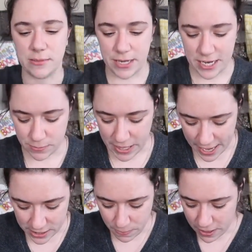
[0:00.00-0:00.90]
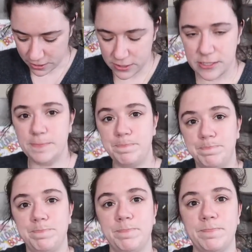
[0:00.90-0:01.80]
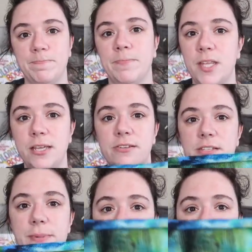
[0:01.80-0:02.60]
some nice black speckles. Here's the